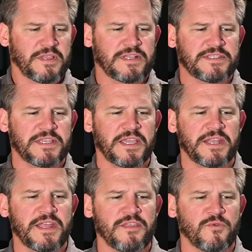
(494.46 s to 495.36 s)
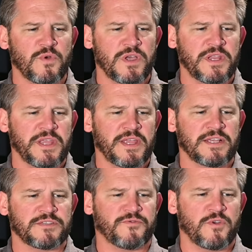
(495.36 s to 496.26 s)
Let's see, another one
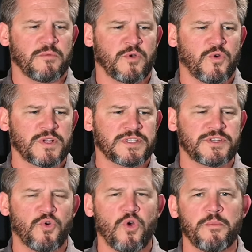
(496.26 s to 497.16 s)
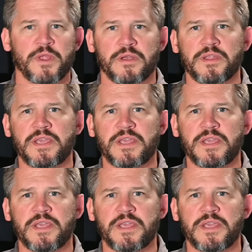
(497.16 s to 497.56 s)
is from Chris Norman.